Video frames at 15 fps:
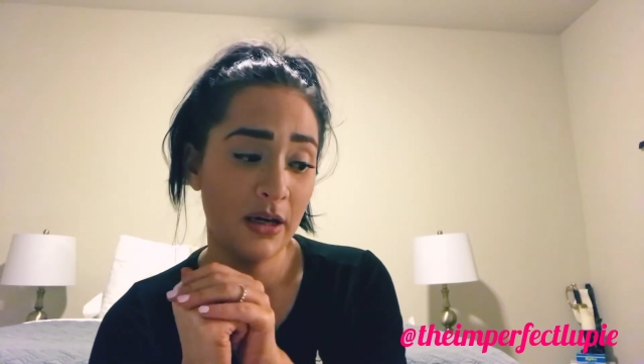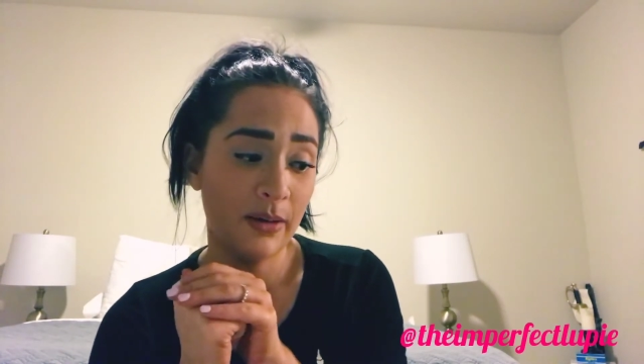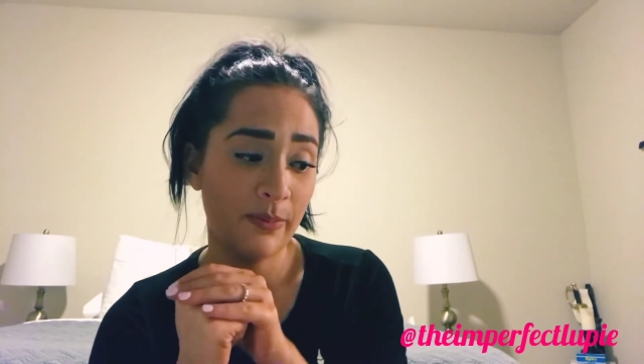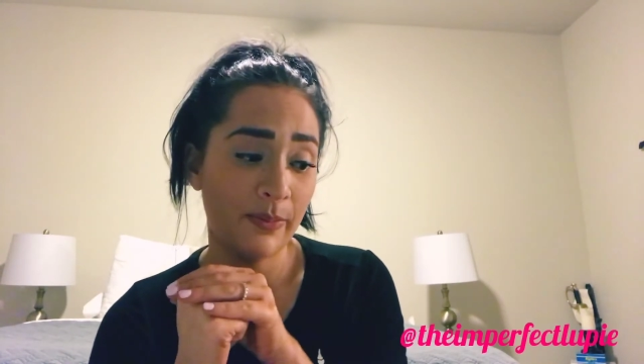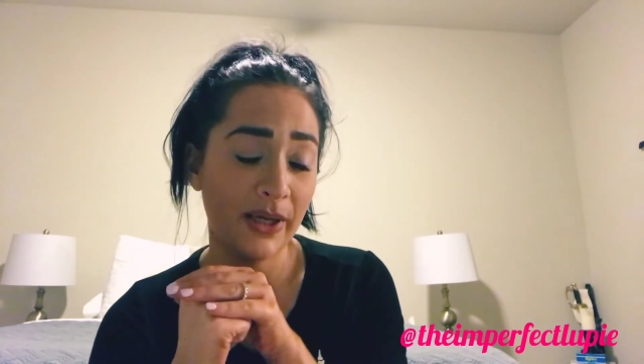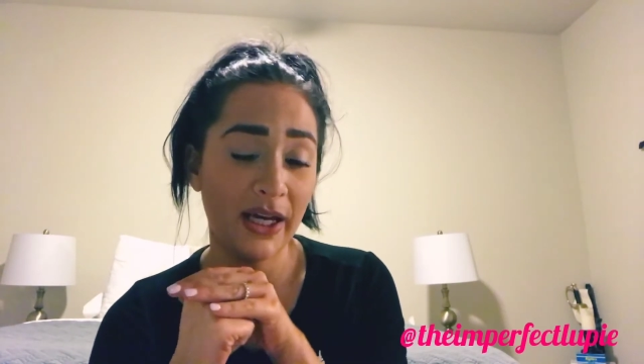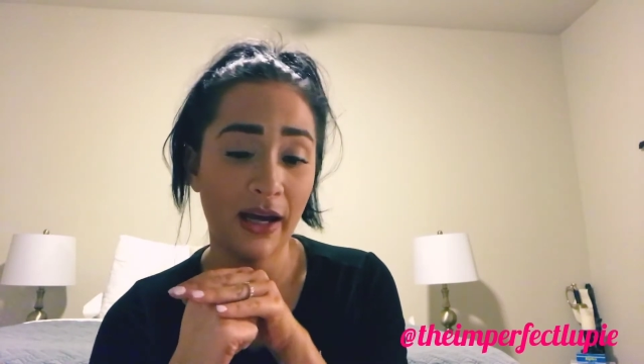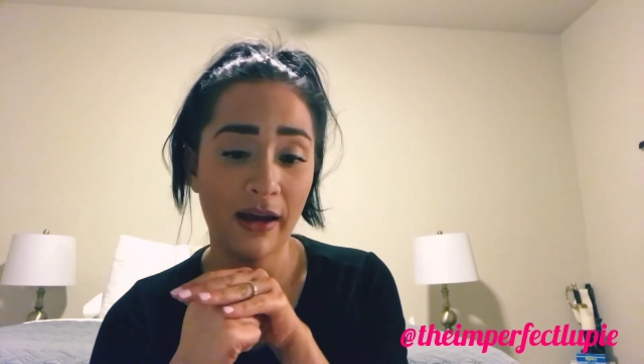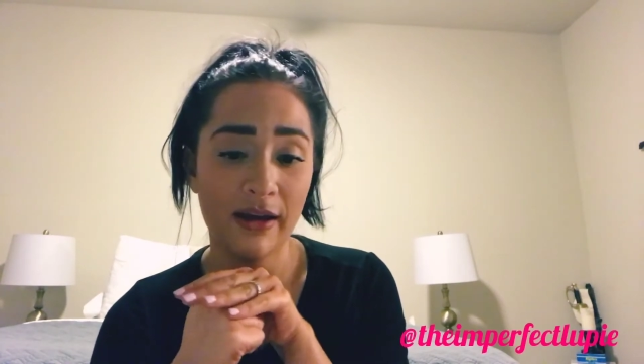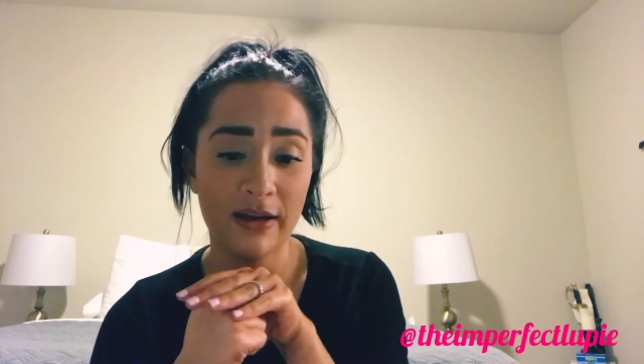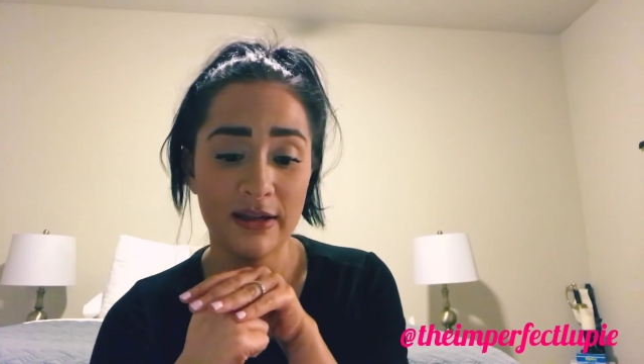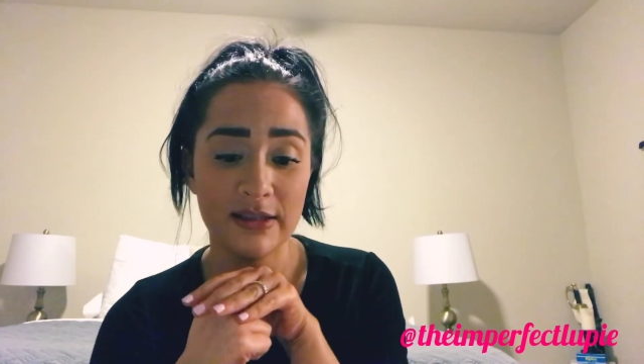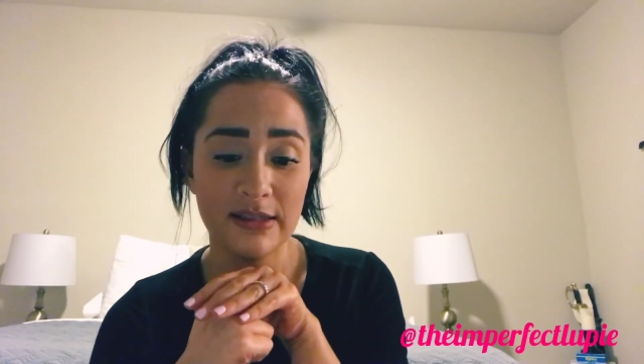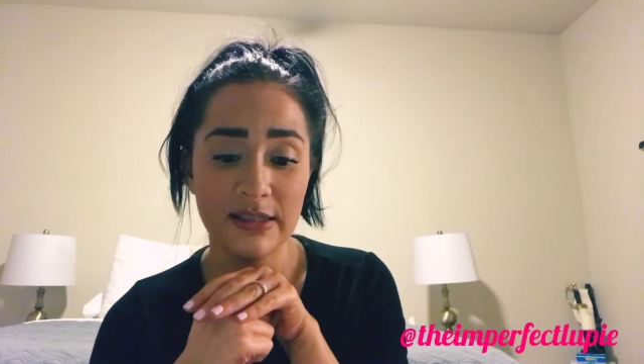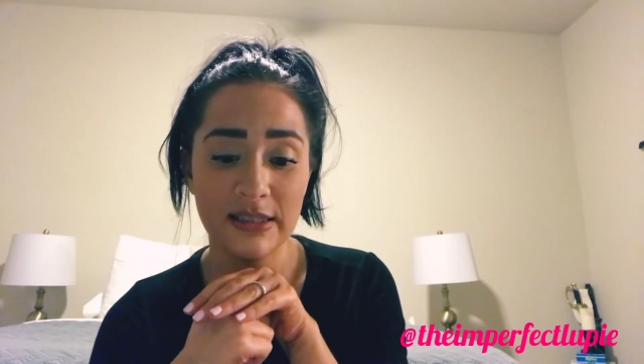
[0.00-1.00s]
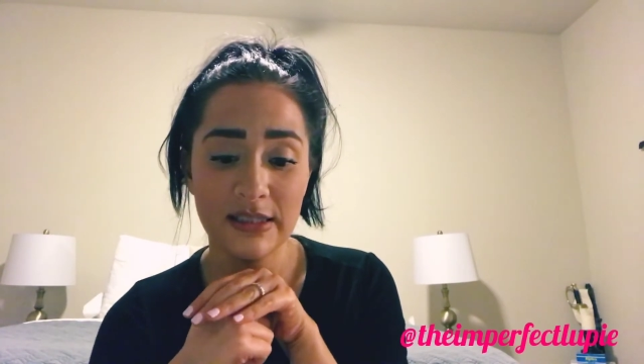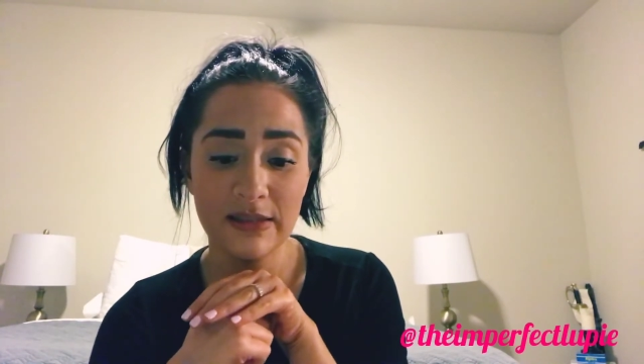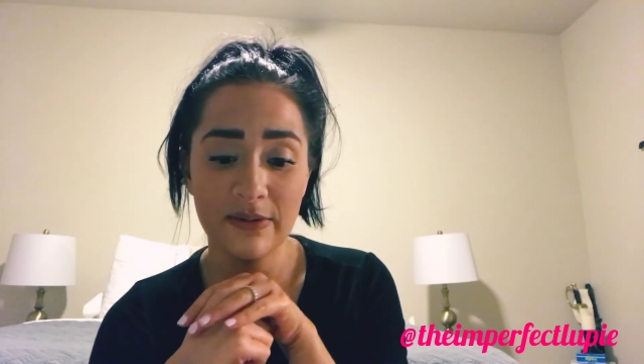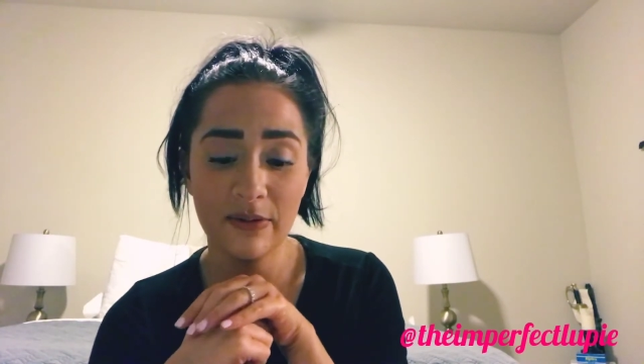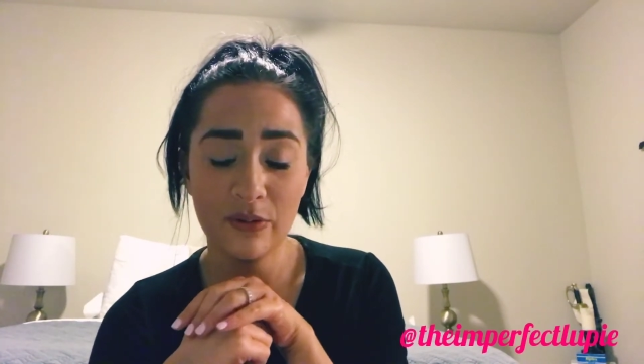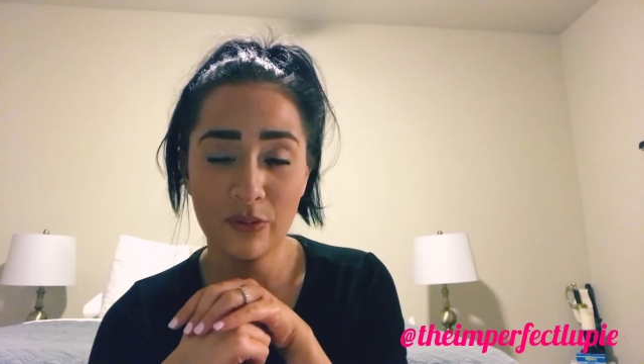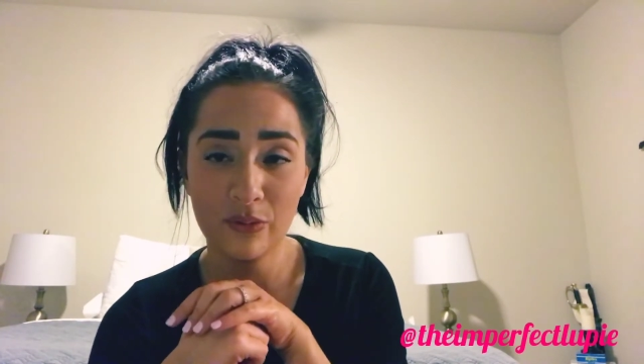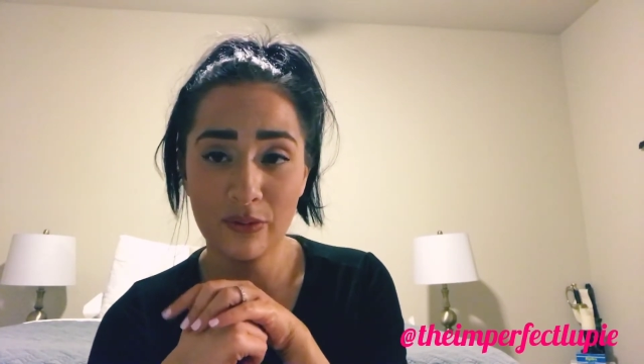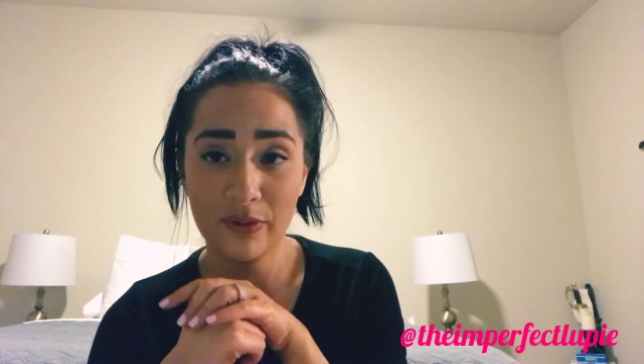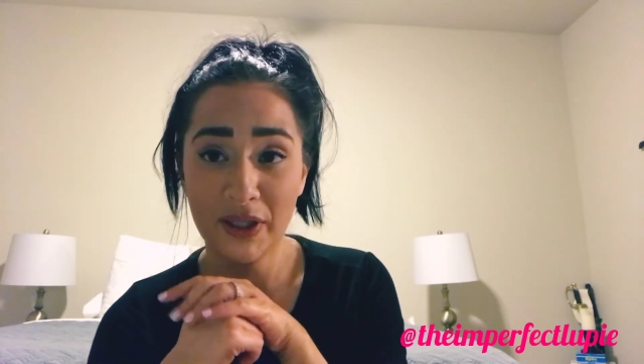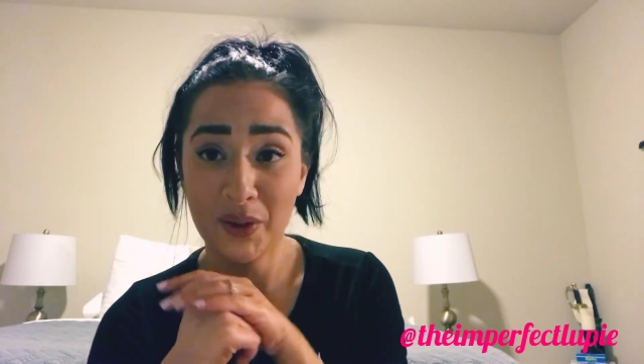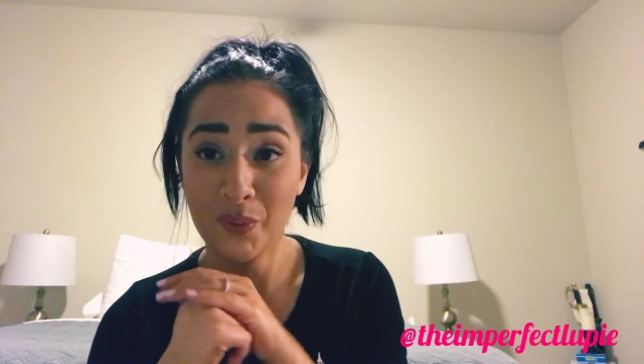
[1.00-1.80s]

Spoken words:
because like